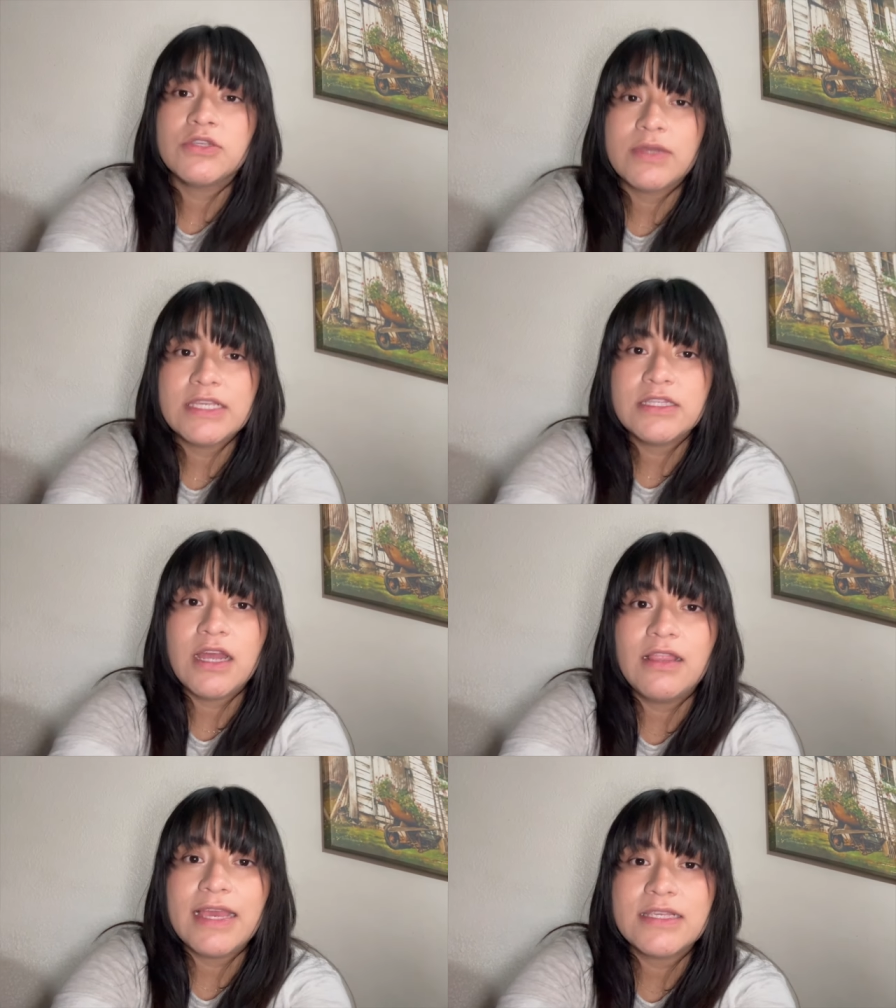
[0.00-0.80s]
So he's
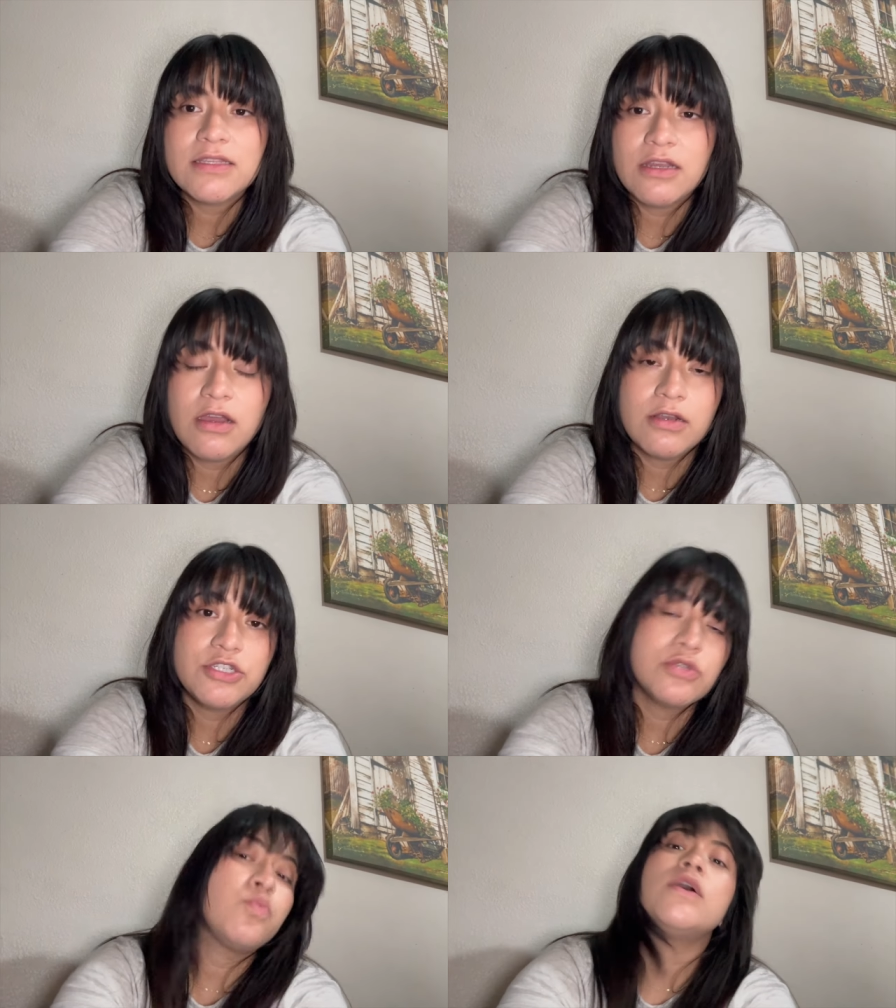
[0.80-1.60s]
not like stuck on
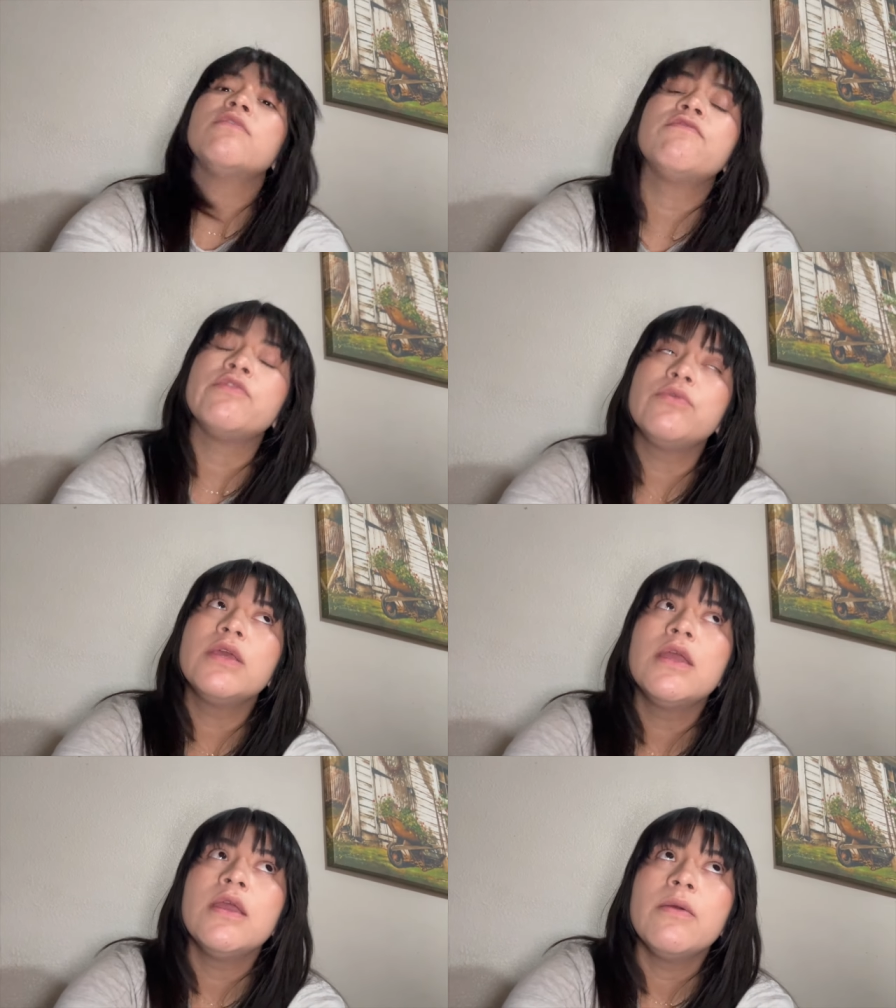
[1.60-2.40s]
just one
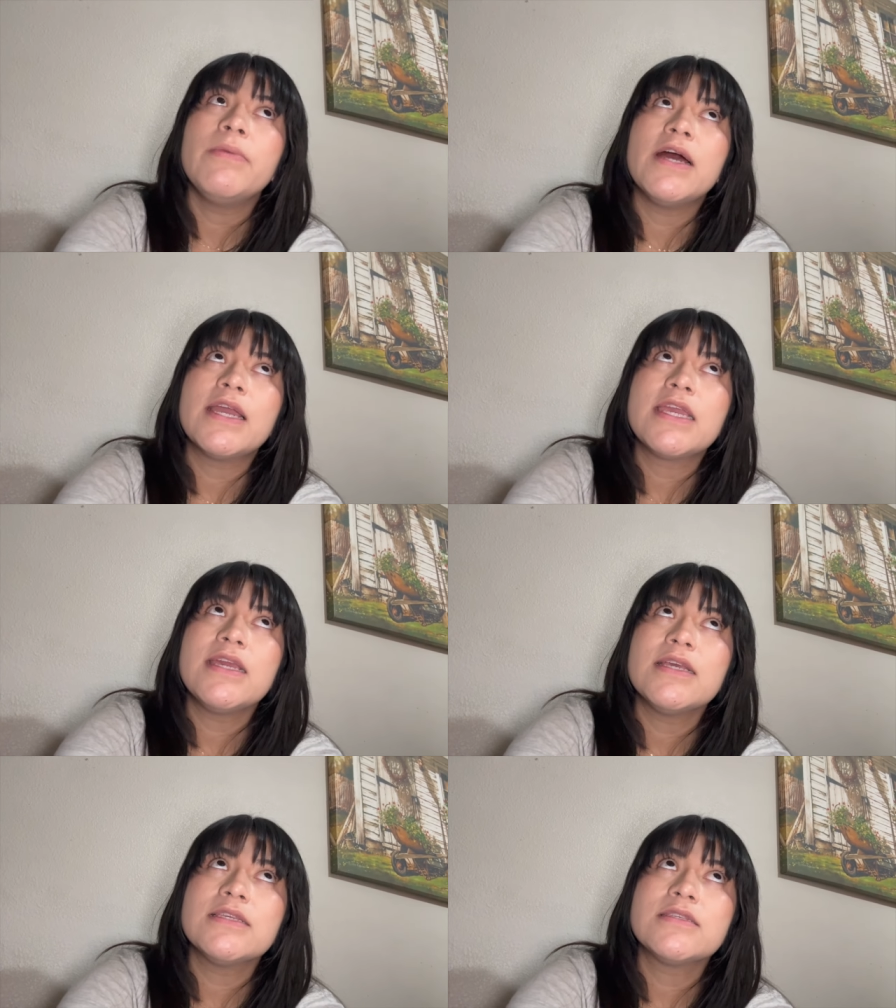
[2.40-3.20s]
food, but he
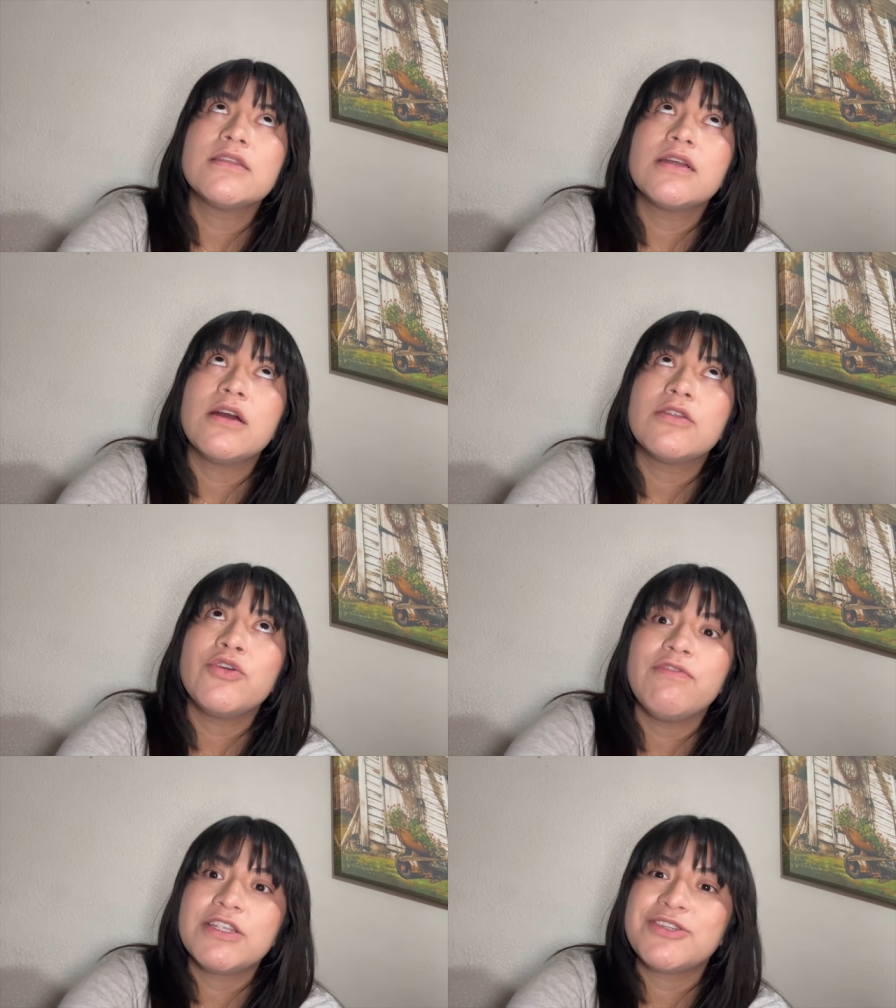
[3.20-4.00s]
is stuck on
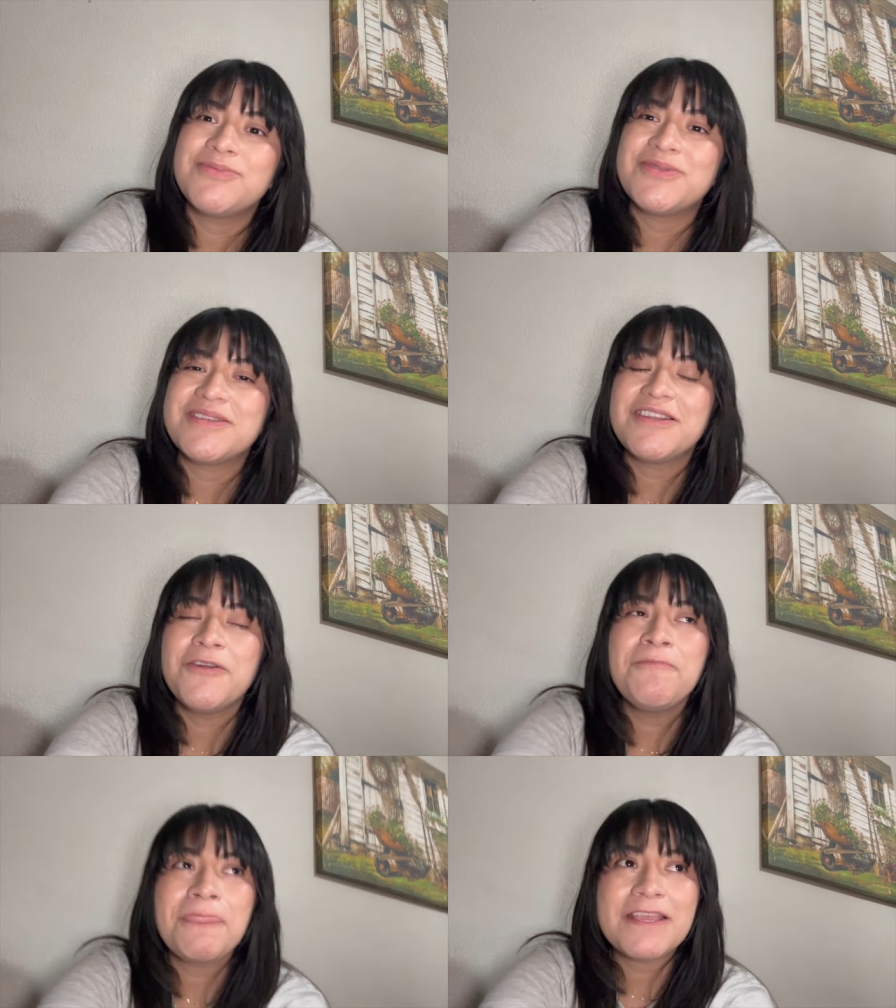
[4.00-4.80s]
no vegetables, you
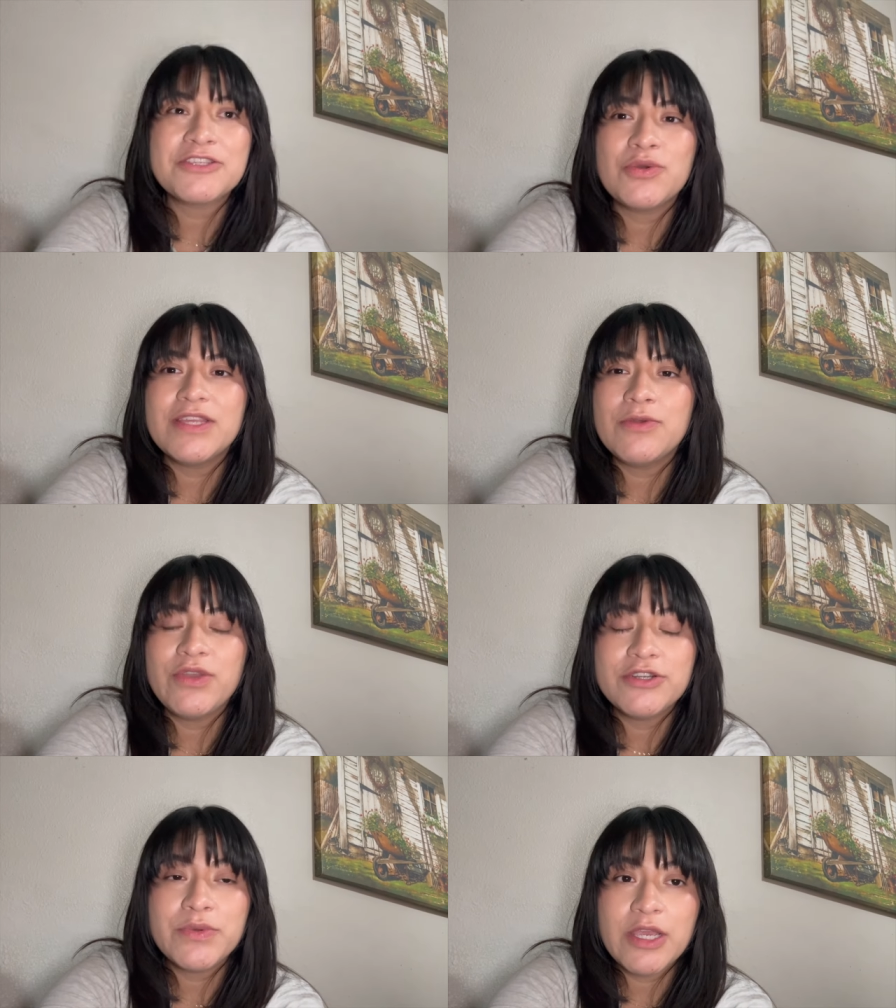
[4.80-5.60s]
know? So we,
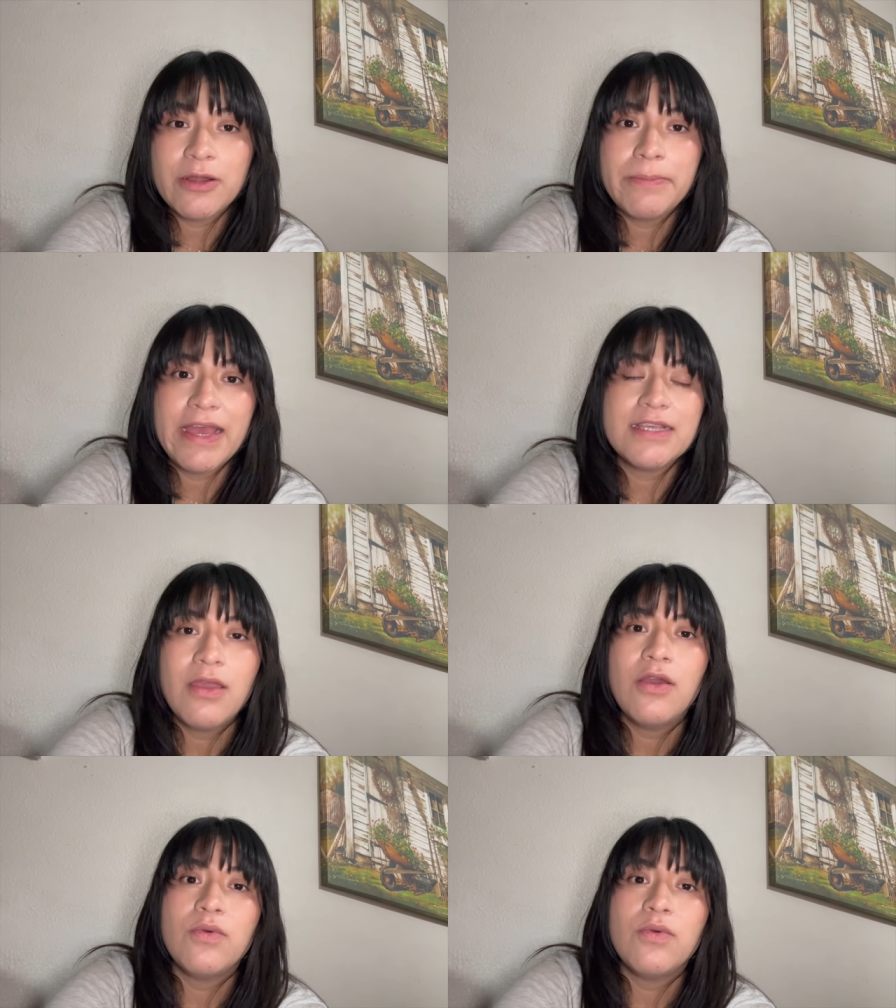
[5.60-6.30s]
we're doing our best.